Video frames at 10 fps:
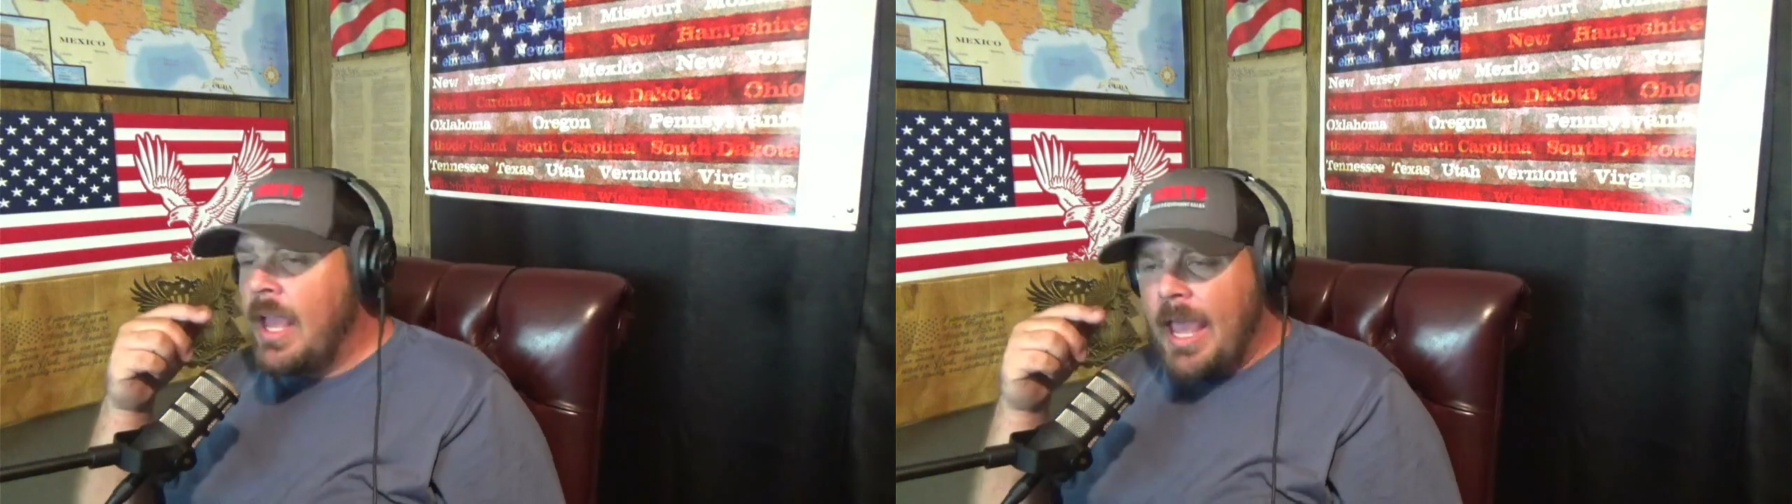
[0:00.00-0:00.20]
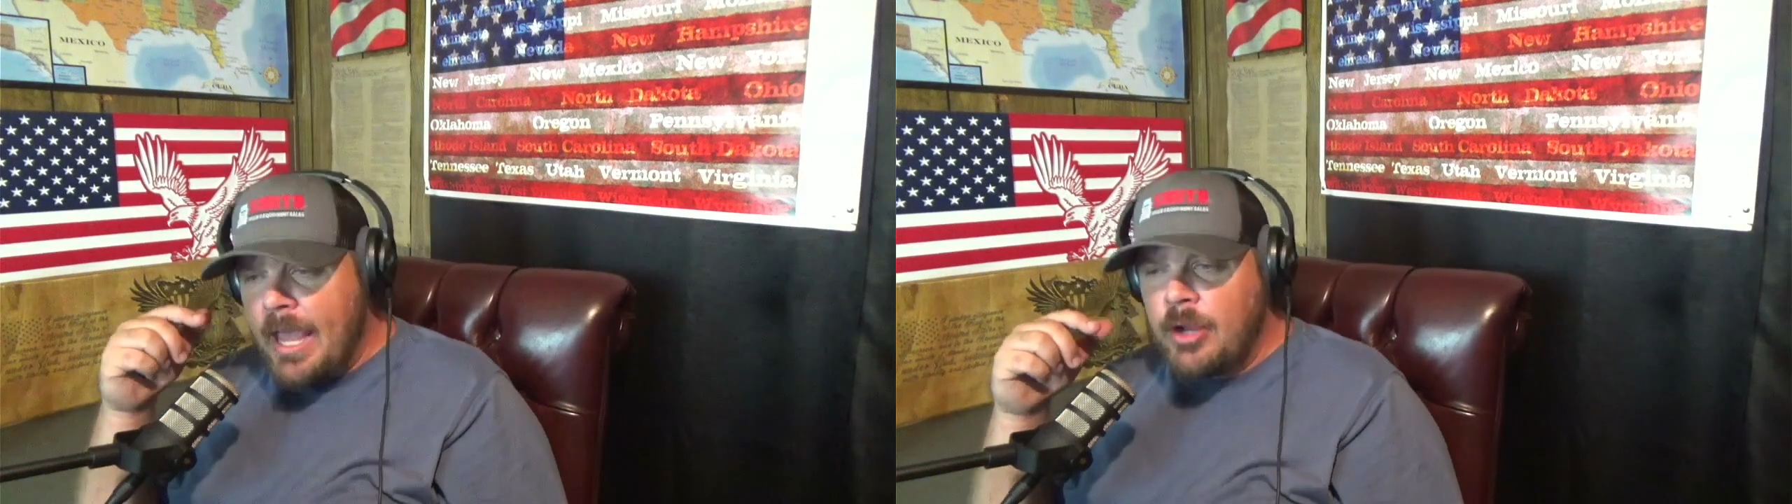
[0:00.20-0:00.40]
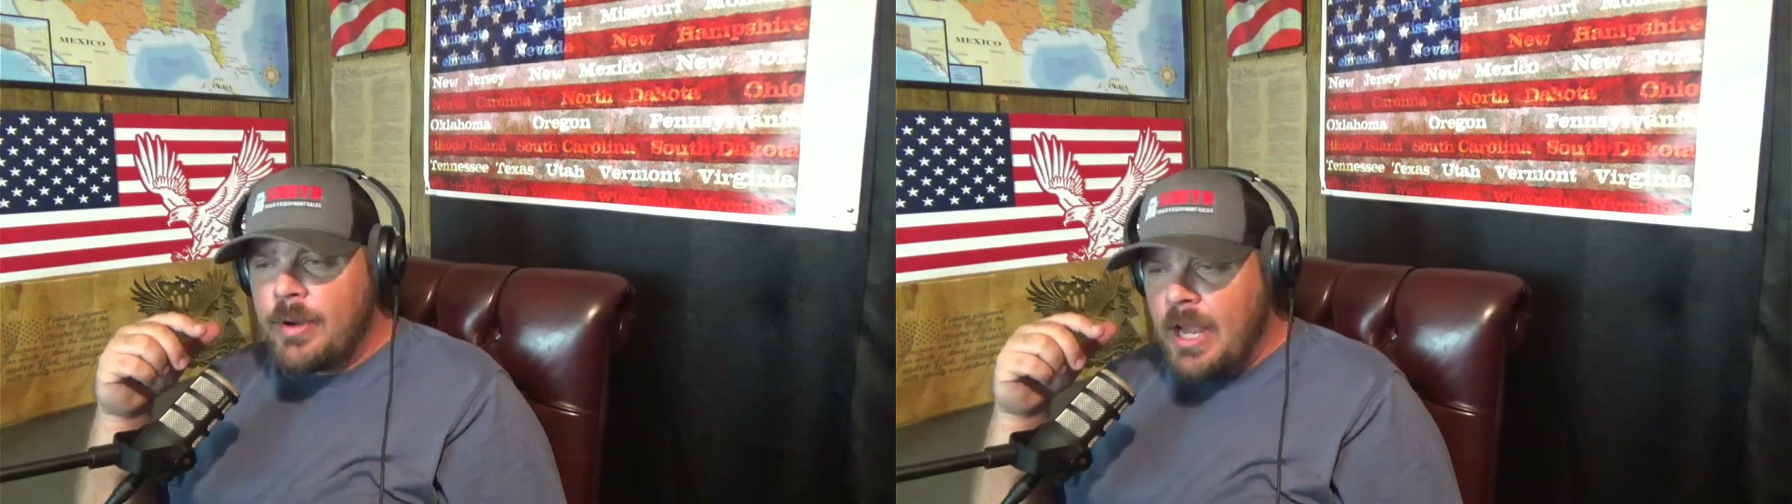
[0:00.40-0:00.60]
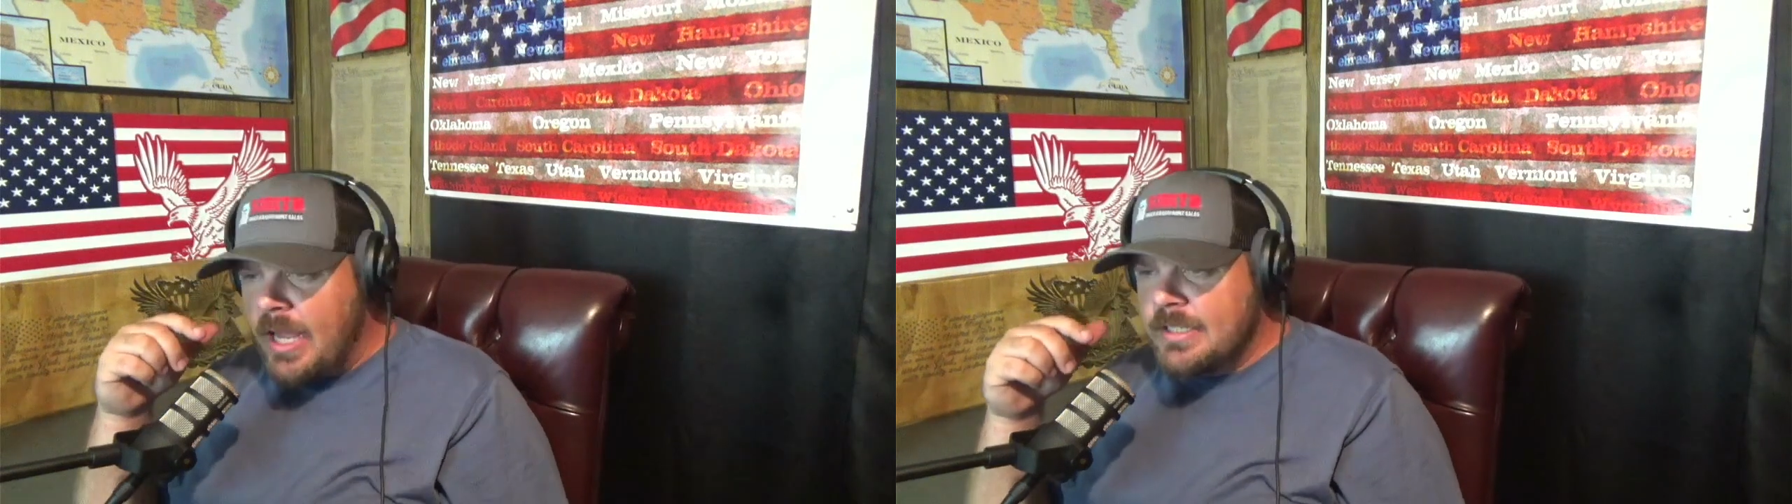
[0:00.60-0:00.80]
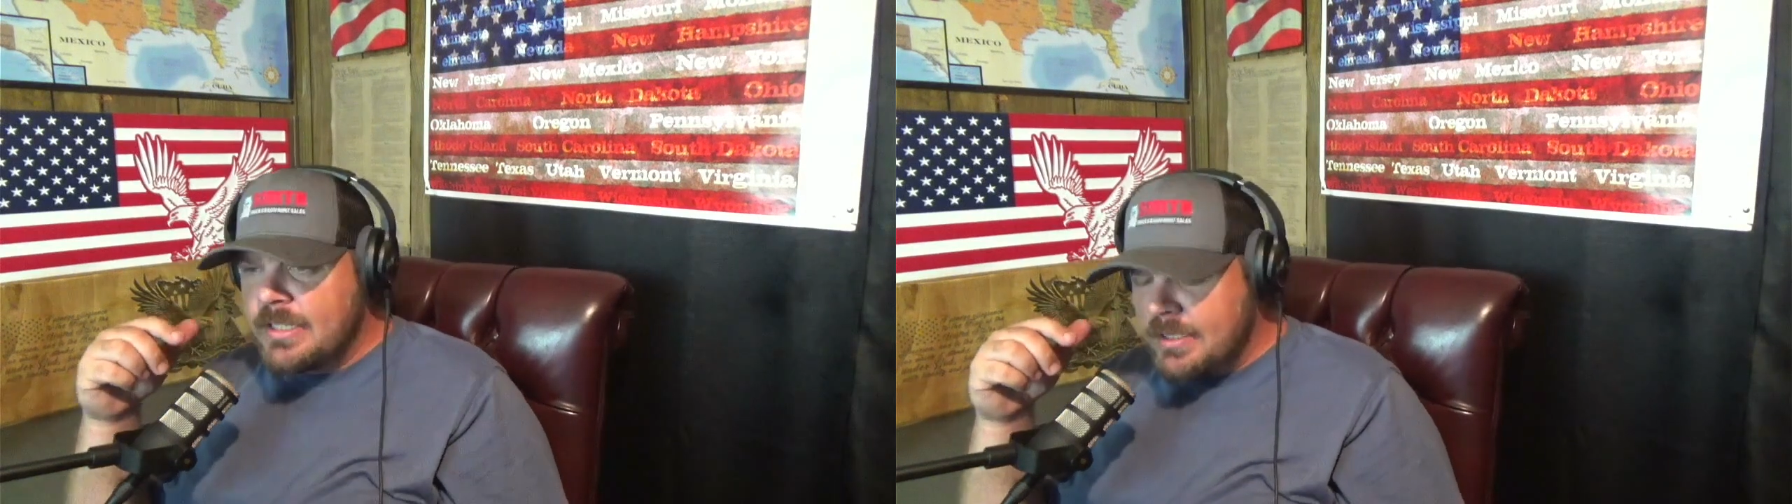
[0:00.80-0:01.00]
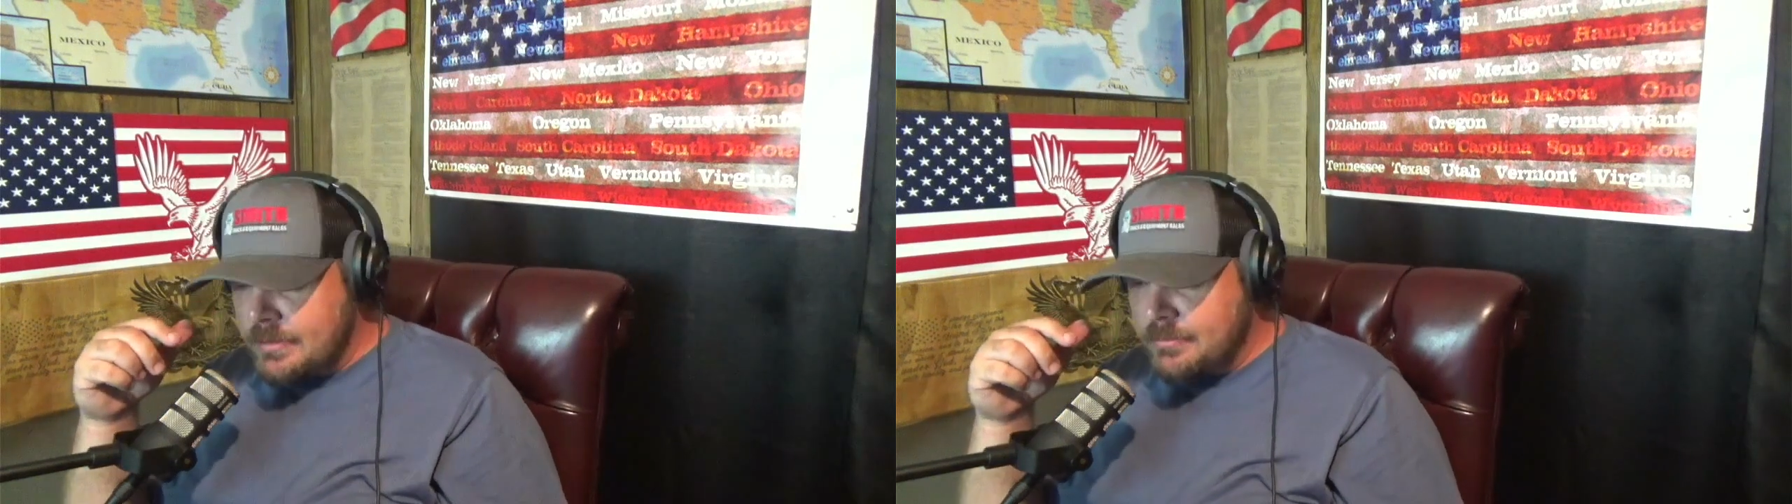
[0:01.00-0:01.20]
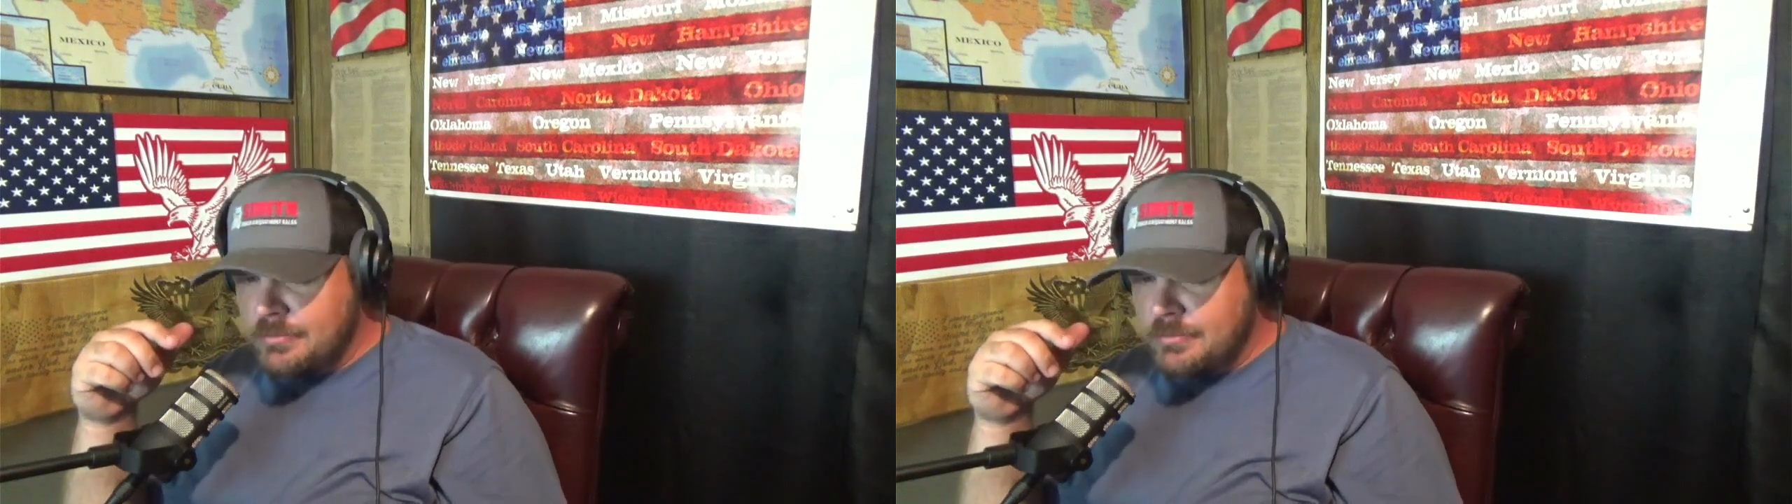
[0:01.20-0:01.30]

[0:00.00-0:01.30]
Angry Isaac